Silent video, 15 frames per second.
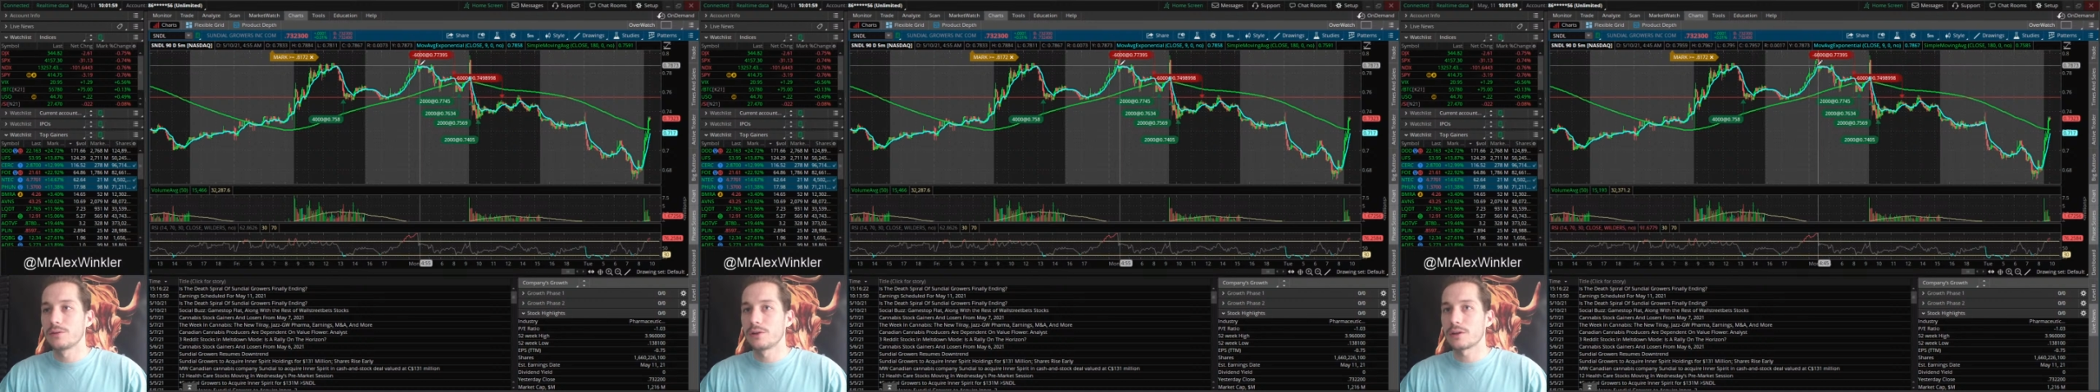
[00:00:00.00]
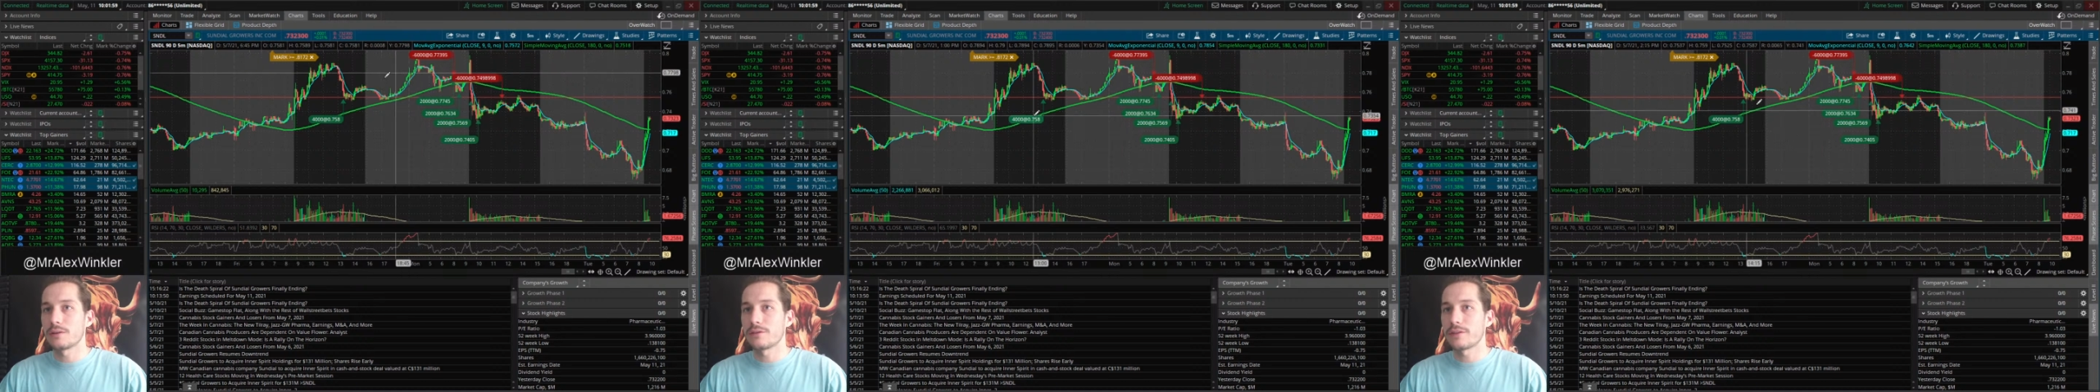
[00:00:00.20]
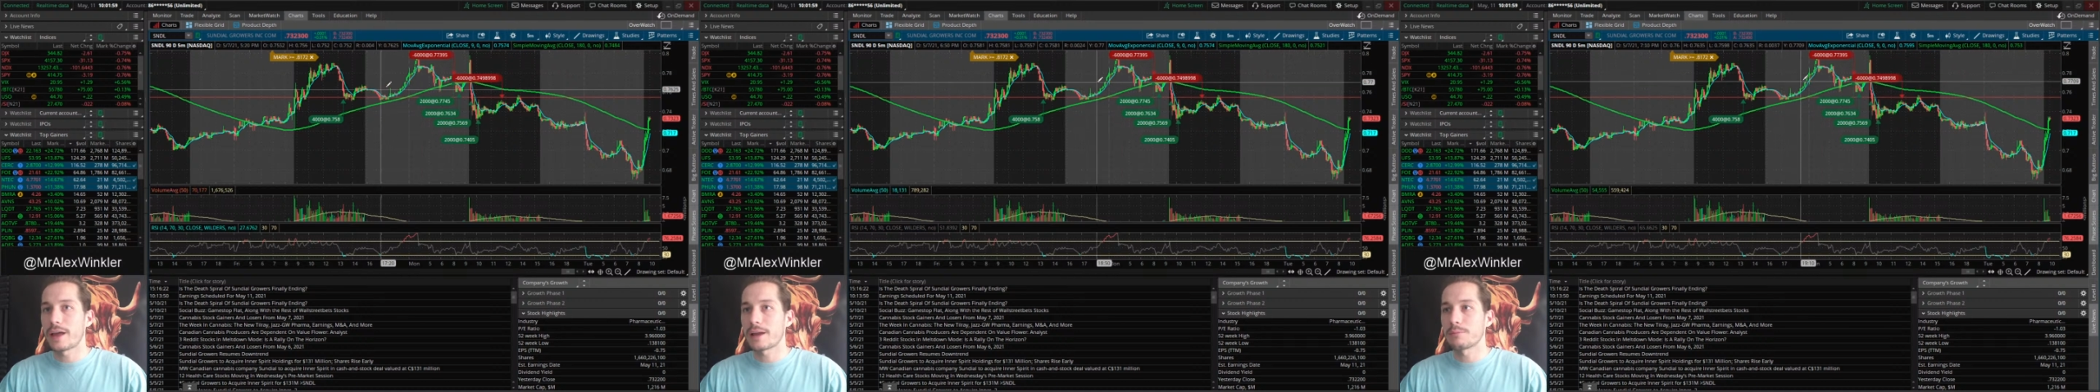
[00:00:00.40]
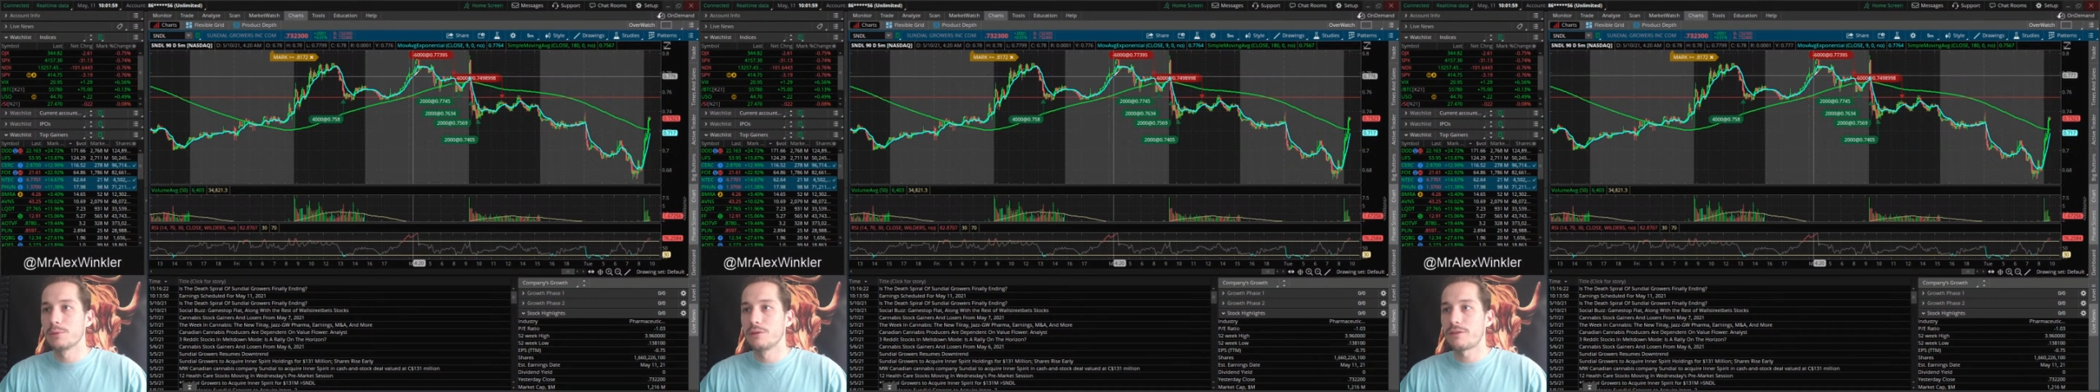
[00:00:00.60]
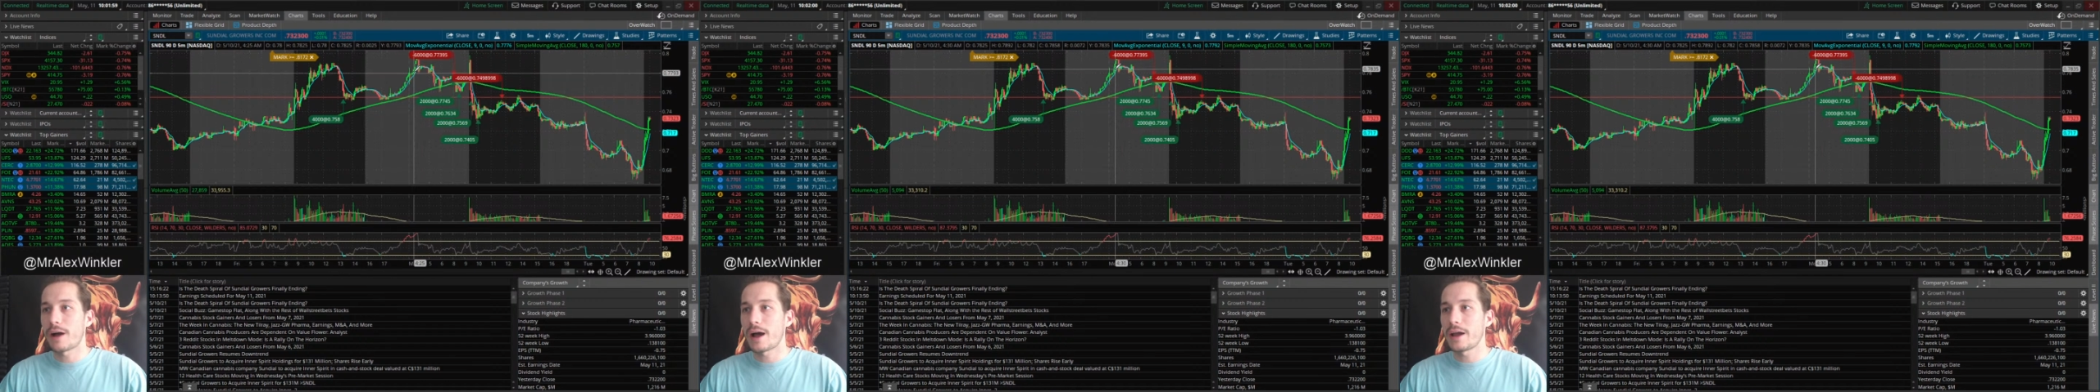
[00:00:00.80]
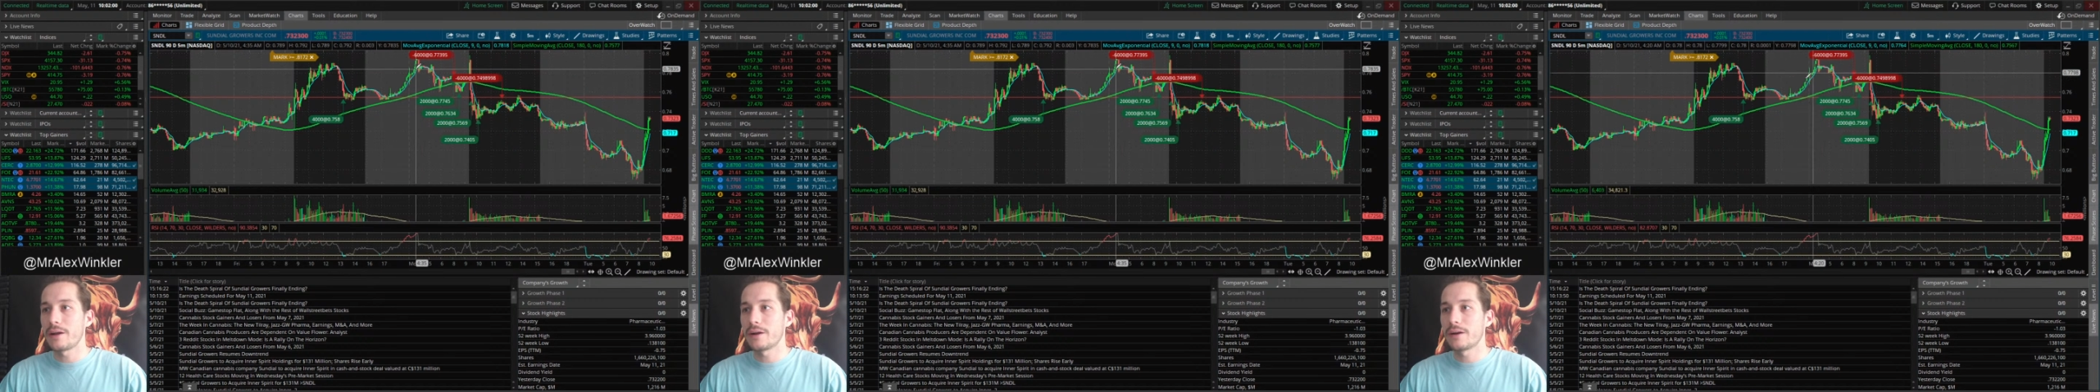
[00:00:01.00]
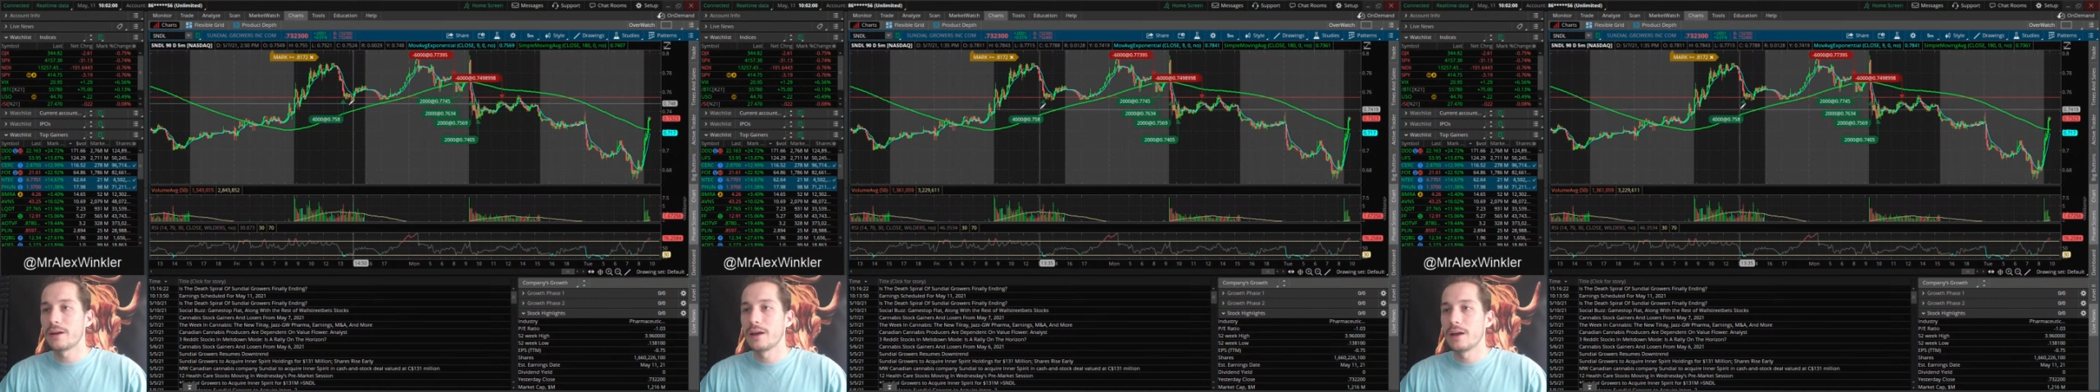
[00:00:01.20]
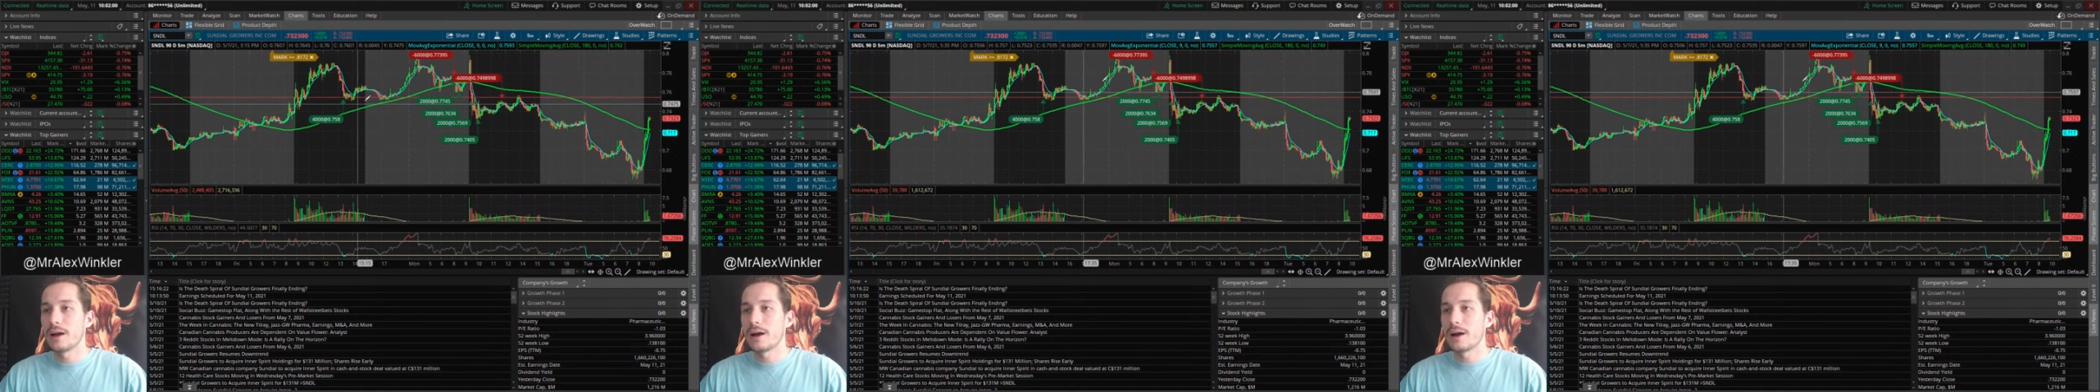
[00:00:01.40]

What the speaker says: looking for that move higher.